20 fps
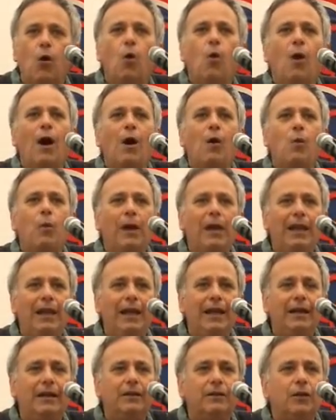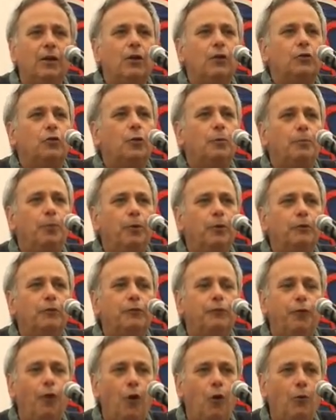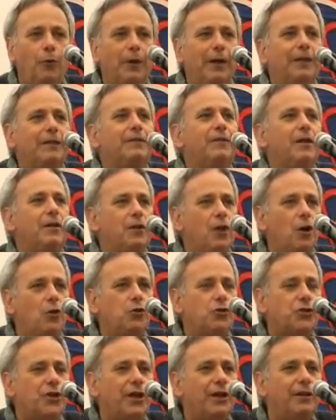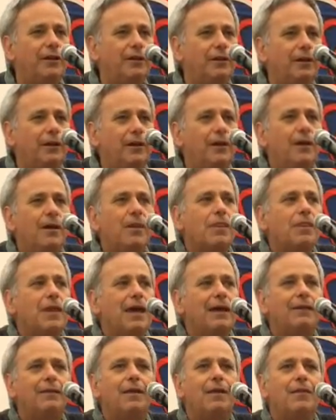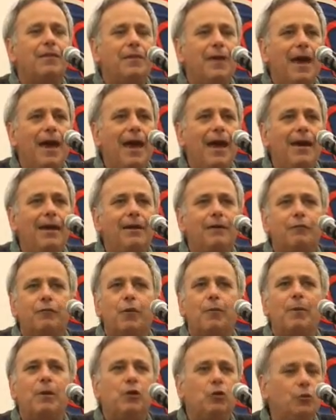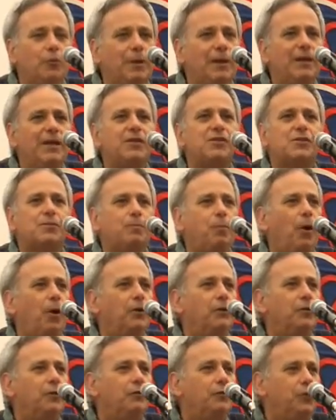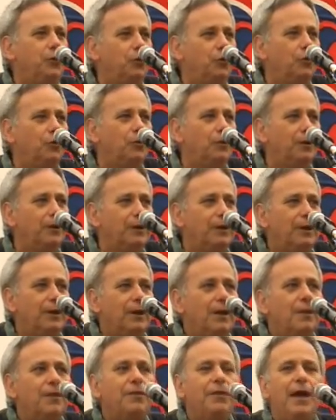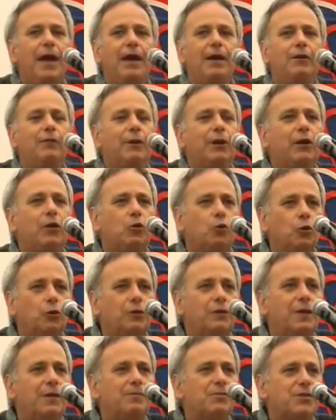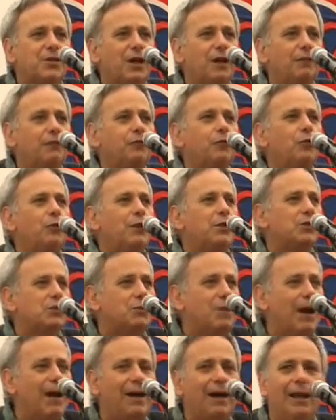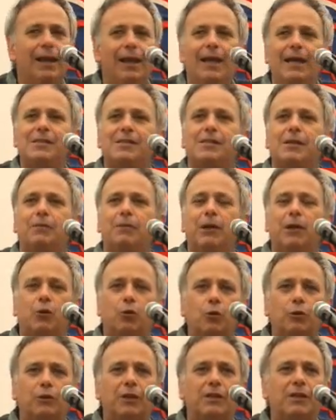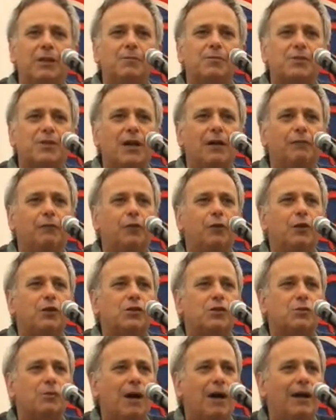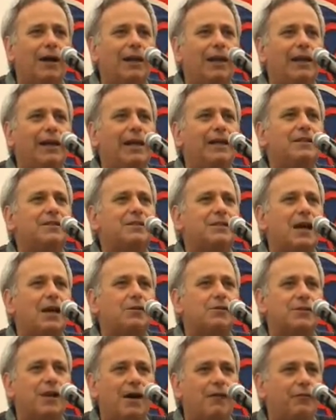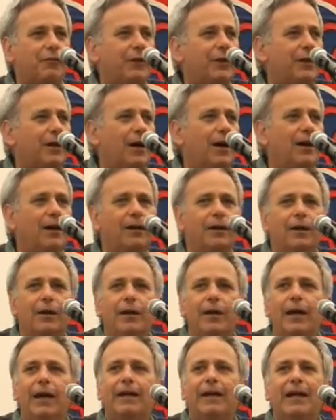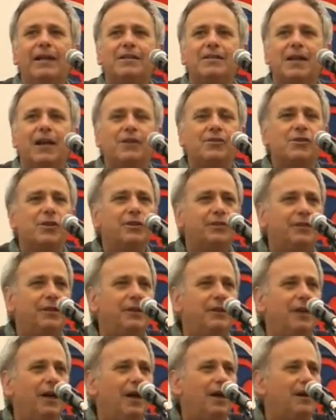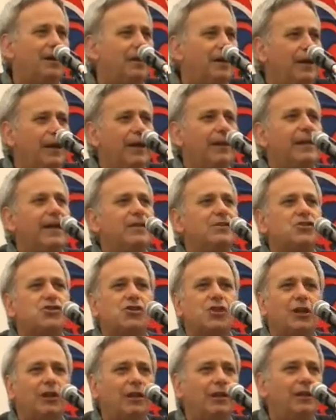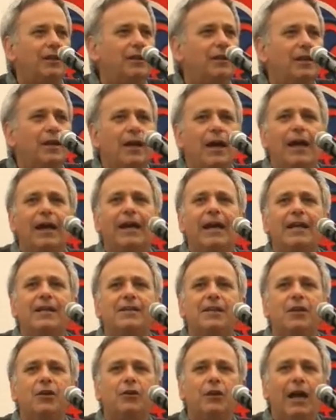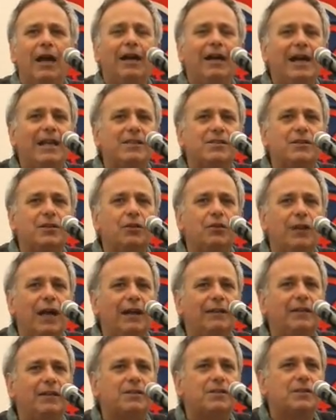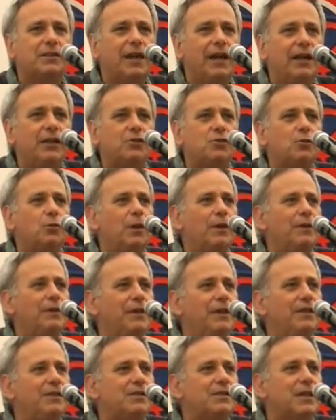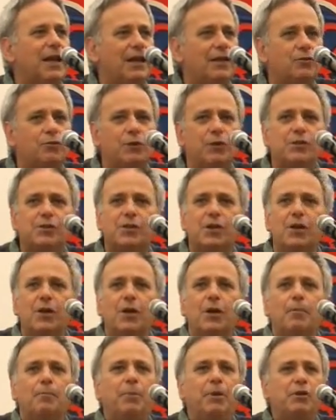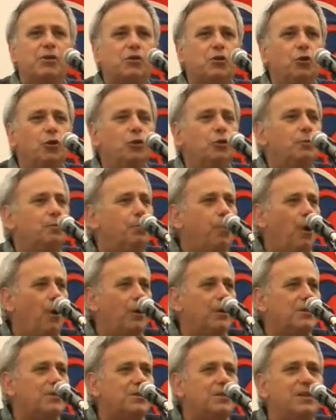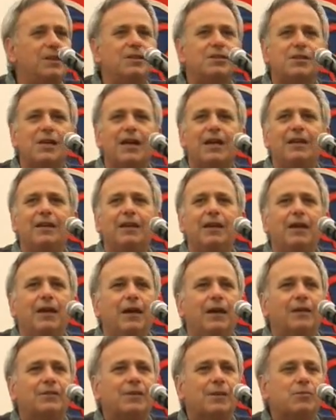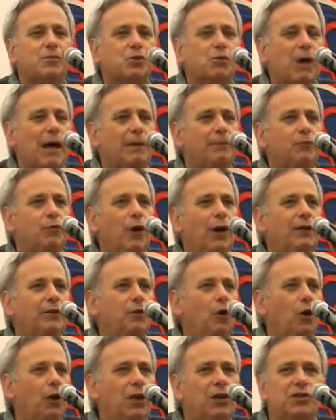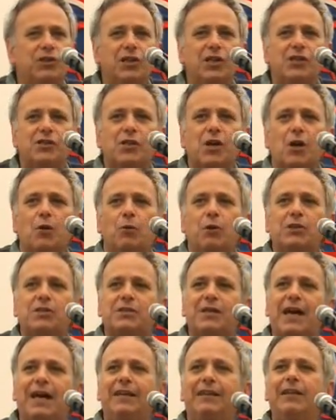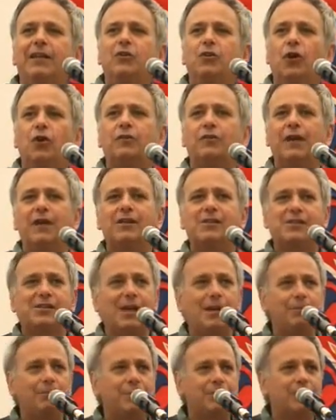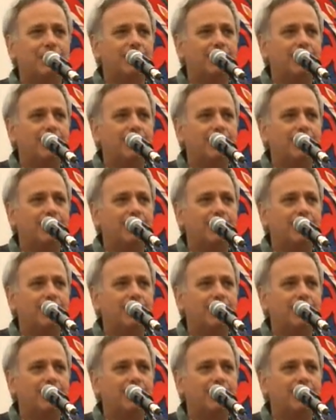who are willing to put forward the notion that they, from a humanist point of view, they recruit themselves to the struggle as they recruited themselves to the struggle against South Africa, against Argentina, against Chile, against the United States, when these countries pursued policies and subscribed to ideologies which they did not accept.